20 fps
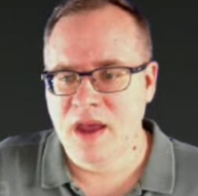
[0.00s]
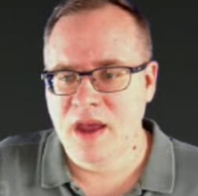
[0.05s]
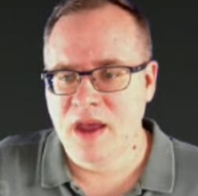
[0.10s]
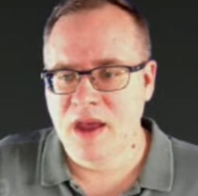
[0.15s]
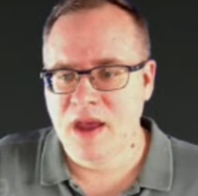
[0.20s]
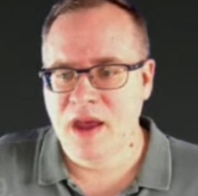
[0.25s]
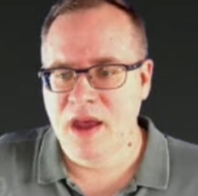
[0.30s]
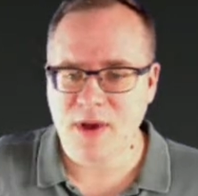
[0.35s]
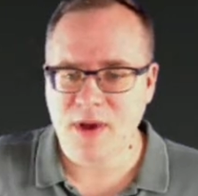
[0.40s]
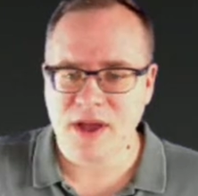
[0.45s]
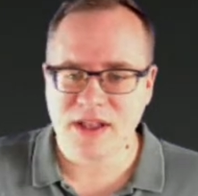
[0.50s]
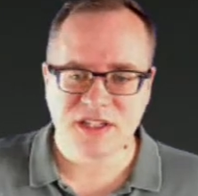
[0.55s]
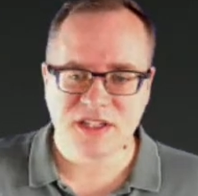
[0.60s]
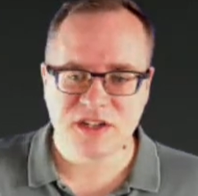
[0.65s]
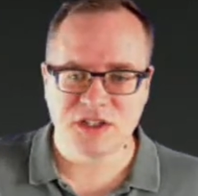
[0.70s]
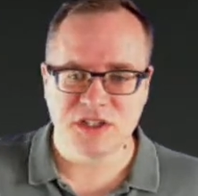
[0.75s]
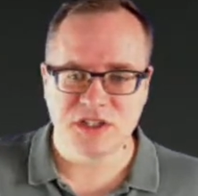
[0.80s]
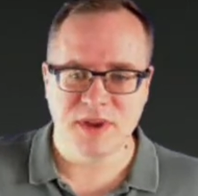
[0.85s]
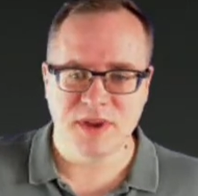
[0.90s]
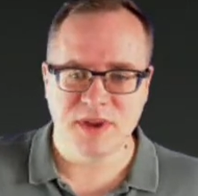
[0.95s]
I want
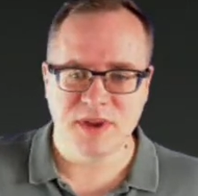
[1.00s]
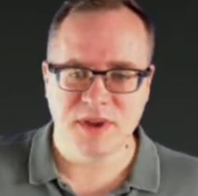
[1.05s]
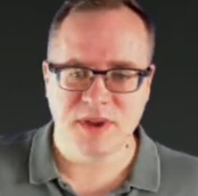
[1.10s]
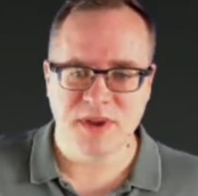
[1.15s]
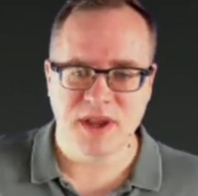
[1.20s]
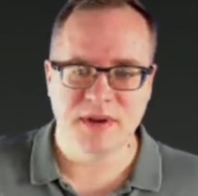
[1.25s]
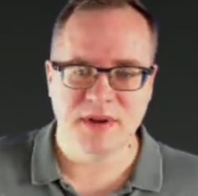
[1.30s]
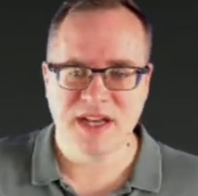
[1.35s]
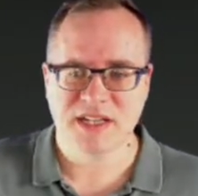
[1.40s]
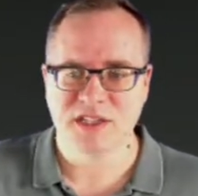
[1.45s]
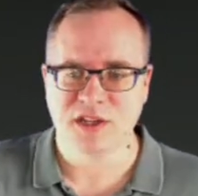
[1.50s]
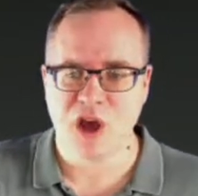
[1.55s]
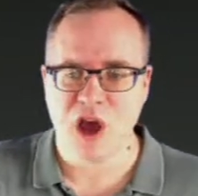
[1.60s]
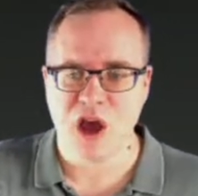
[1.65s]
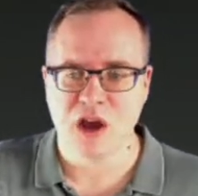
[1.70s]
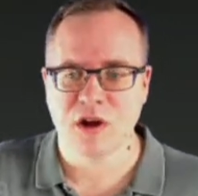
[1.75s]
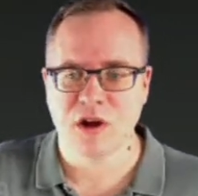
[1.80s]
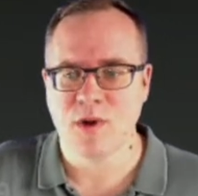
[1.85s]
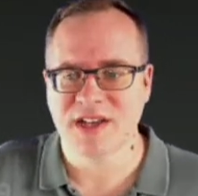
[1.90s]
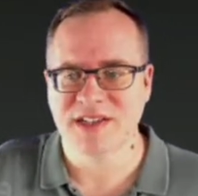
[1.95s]
listeners to be able to make song
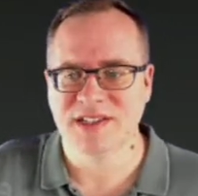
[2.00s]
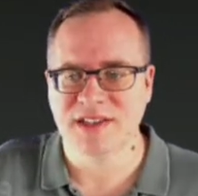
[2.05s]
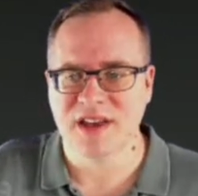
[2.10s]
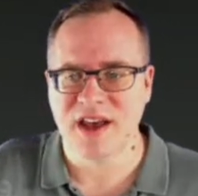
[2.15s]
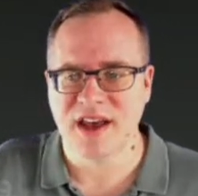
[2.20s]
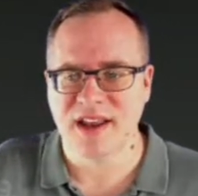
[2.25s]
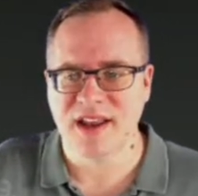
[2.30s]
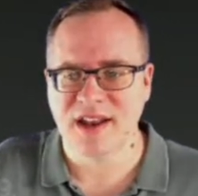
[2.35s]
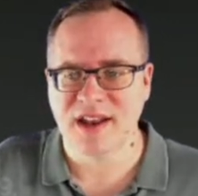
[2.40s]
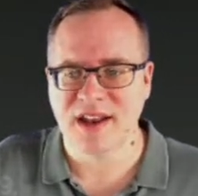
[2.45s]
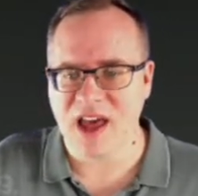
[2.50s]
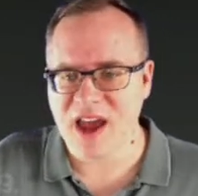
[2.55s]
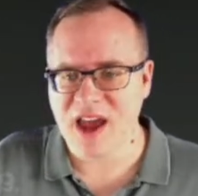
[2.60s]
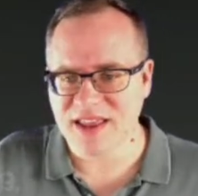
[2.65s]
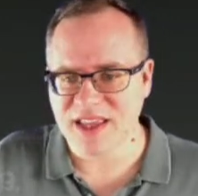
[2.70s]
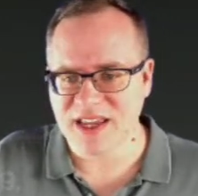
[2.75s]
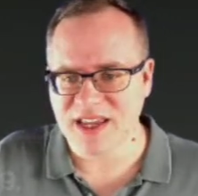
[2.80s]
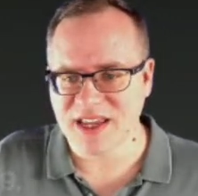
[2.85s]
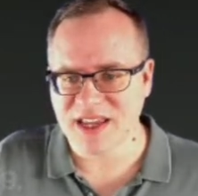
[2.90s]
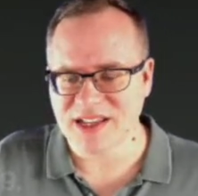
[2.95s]
requests online that
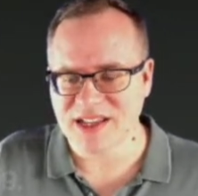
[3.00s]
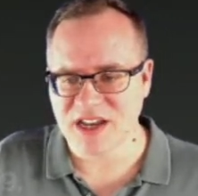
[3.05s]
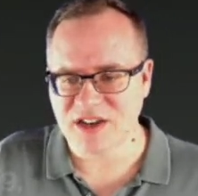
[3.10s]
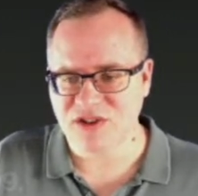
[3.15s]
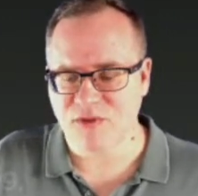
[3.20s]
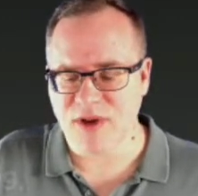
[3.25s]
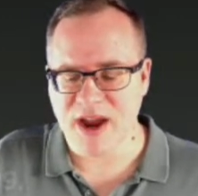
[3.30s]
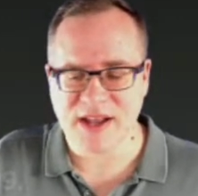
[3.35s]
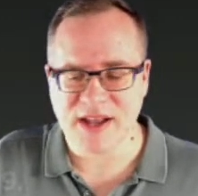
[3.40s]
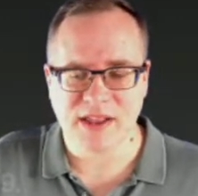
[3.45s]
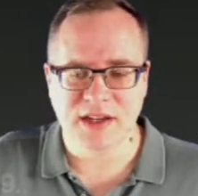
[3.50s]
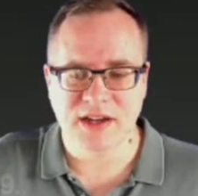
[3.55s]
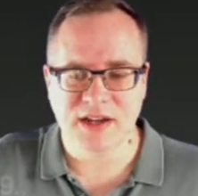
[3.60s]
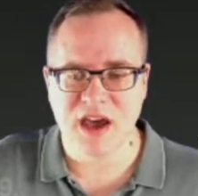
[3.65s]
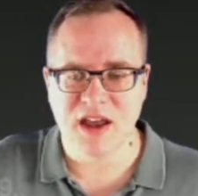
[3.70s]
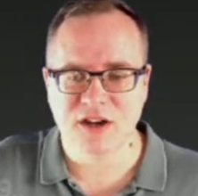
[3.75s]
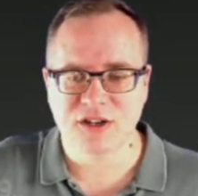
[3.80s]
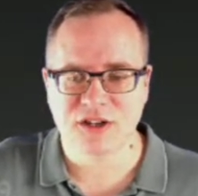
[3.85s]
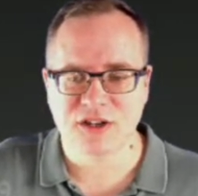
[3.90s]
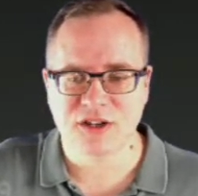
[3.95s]
get sent directly to the
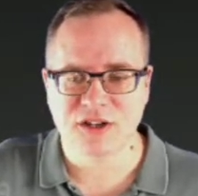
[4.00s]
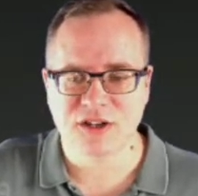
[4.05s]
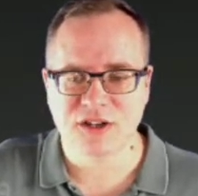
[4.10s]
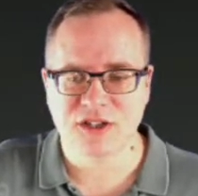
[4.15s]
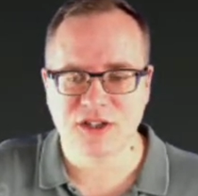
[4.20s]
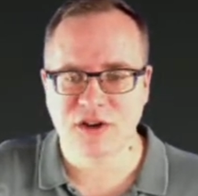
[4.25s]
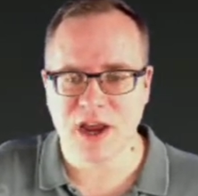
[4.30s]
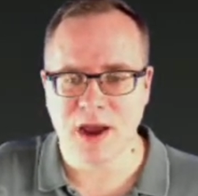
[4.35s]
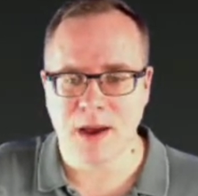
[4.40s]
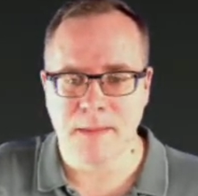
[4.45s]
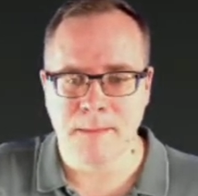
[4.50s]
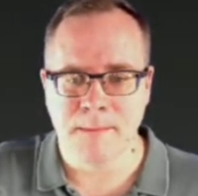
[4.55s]
on-air studio